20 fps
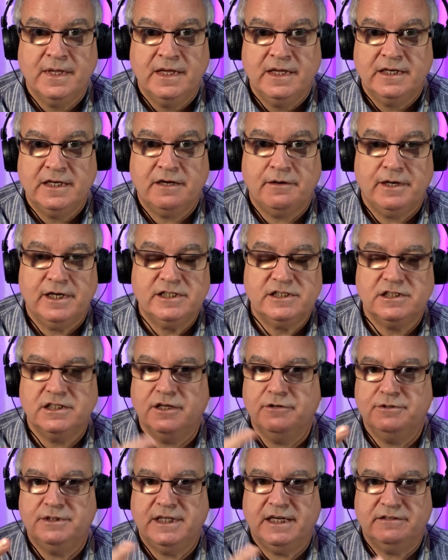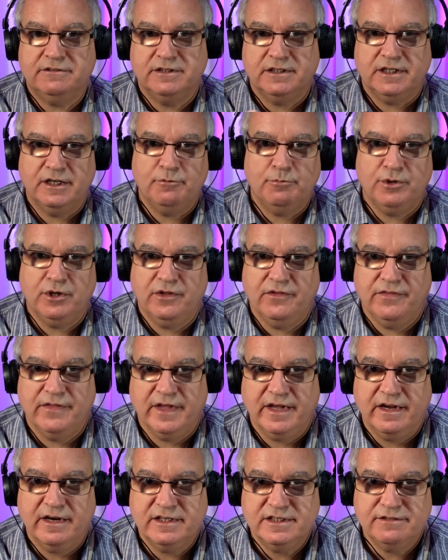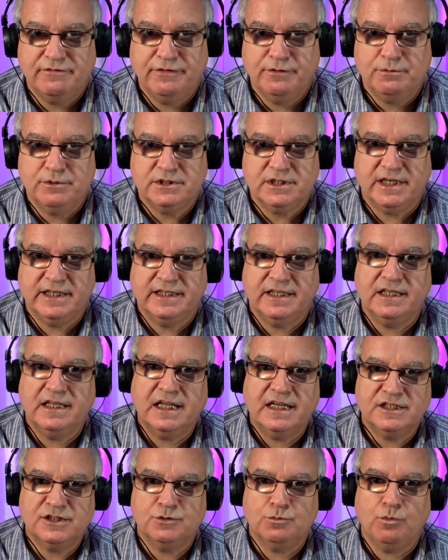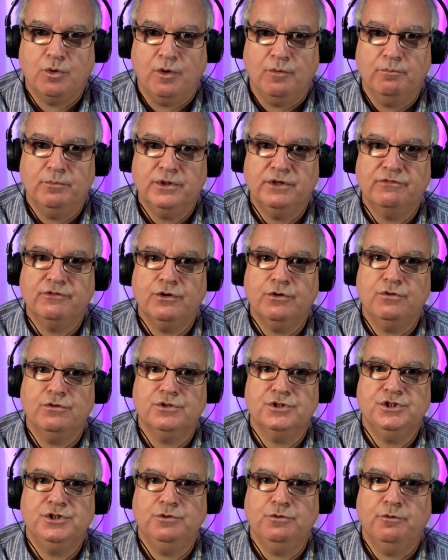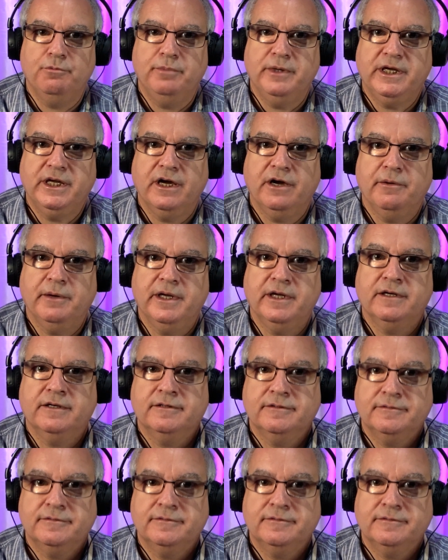Now I slowed down deliberately there as if it was like the last one, but of course you would be going.